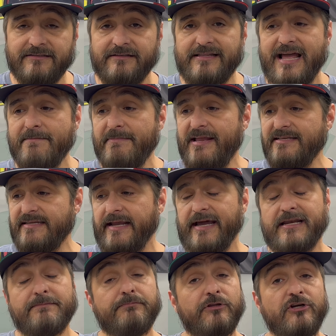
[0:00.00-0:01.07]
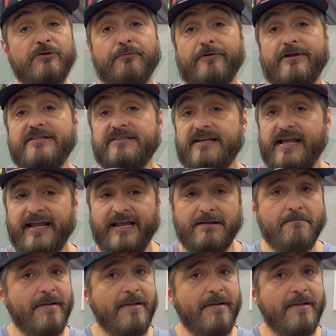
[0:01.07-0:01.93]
So that means I got to blueprint it. I got to